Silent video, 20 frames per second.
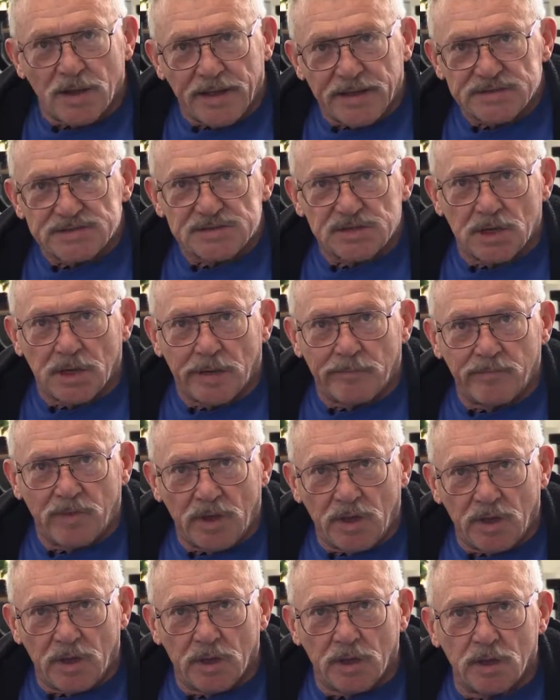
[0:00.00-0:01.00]
class that I'm
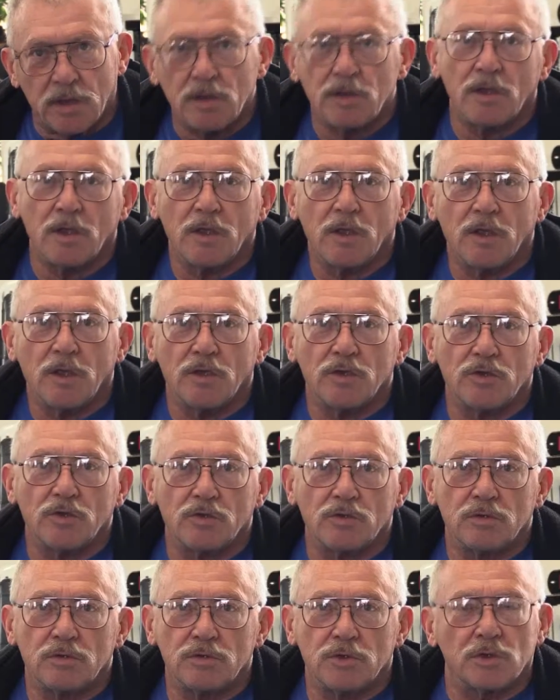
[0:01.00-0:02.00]
in,
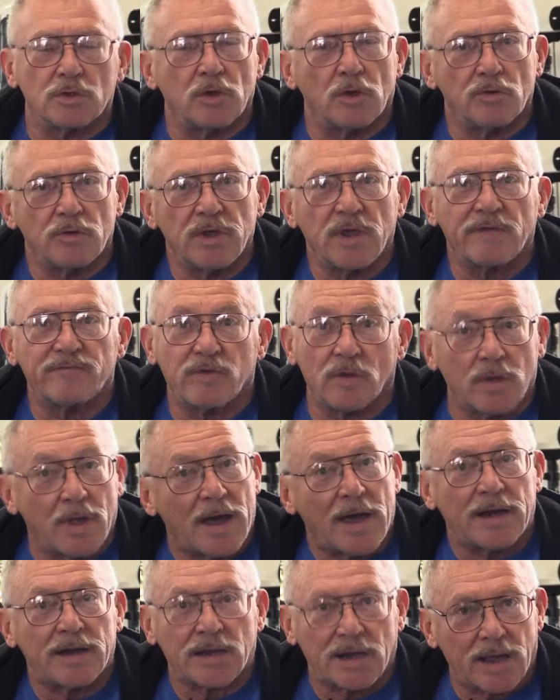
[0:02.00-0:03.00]
you don't have a
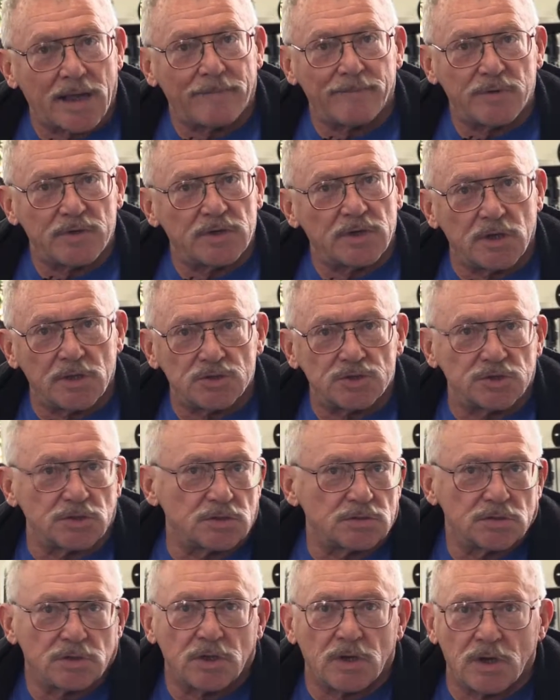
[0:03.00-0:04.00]
lot of competition.
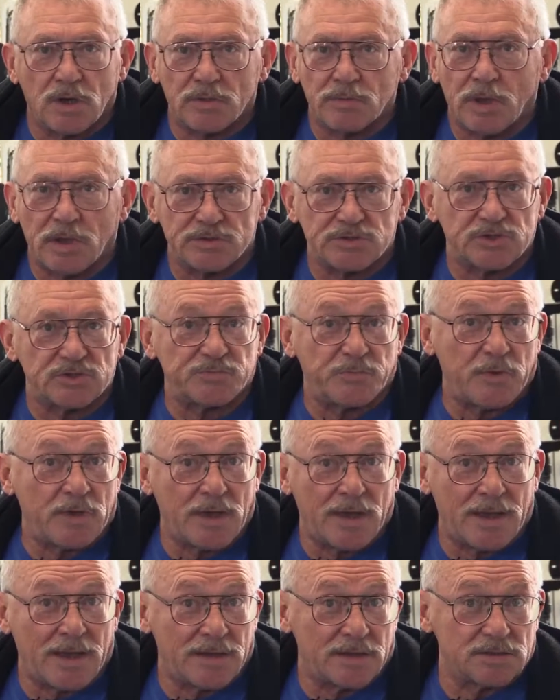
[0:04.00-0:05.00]
You know, I'll just
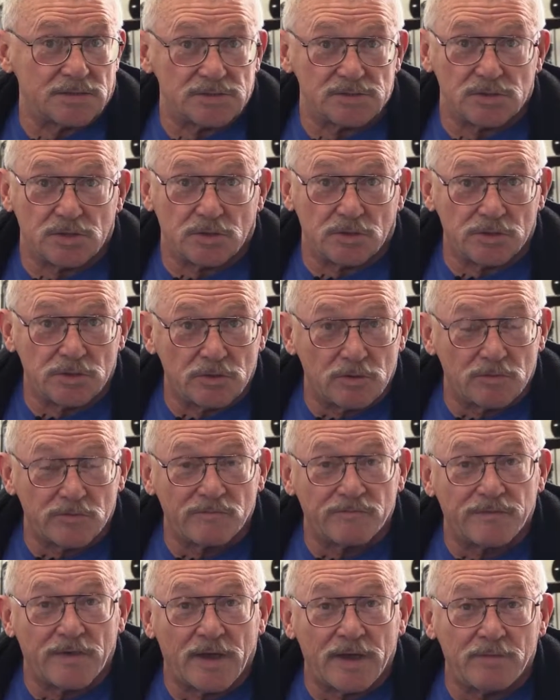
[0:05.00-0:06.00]
be honest. You know, you don't
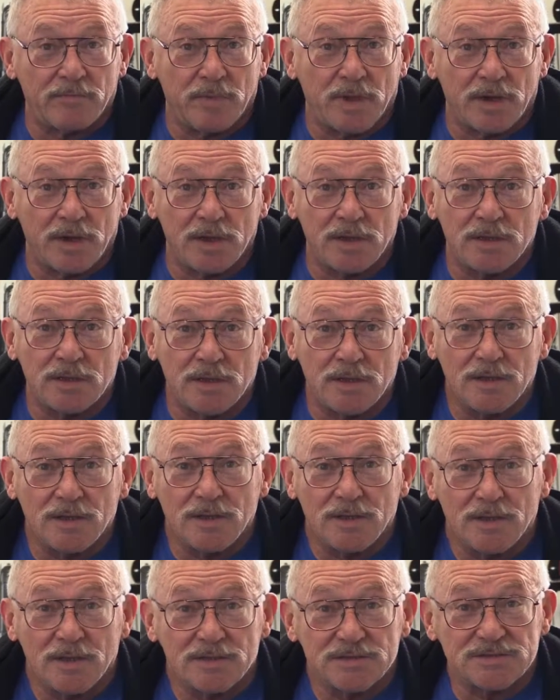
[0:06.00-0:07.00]
find many
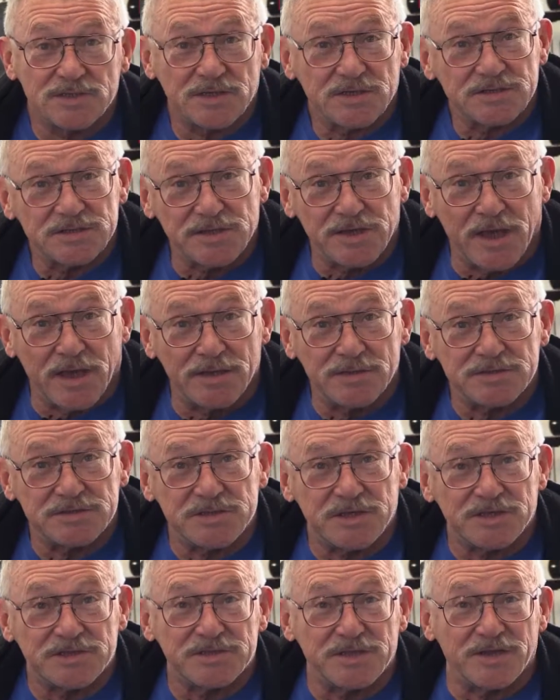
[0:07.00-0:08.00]
68,
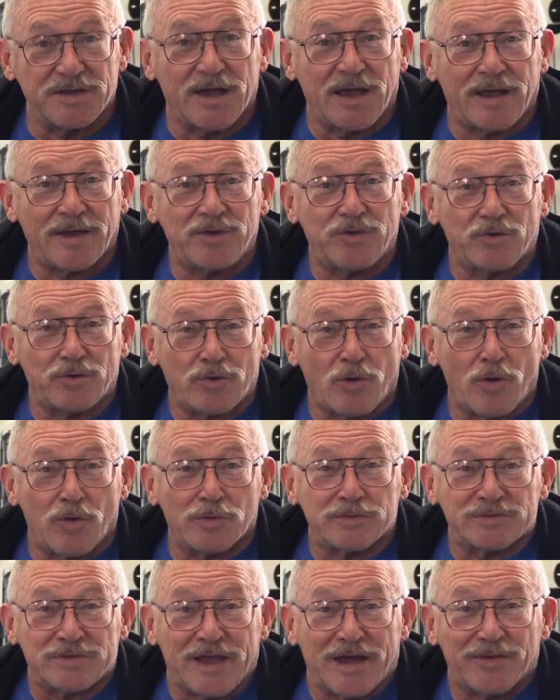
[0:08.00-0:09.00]

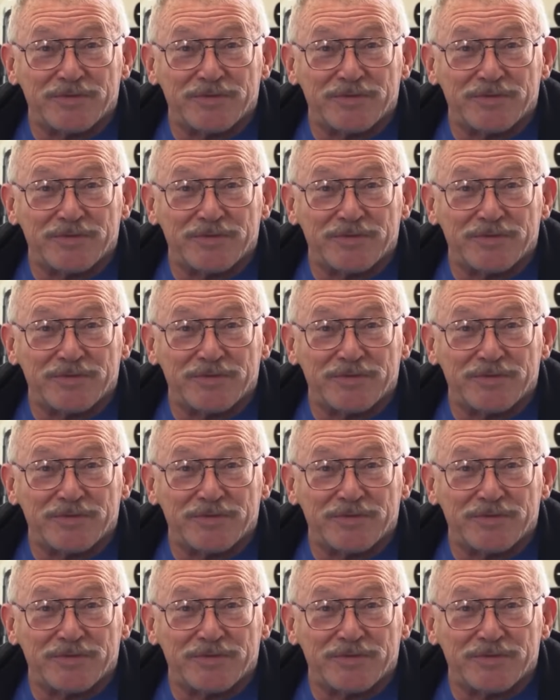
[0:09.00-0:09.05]
69-year-olds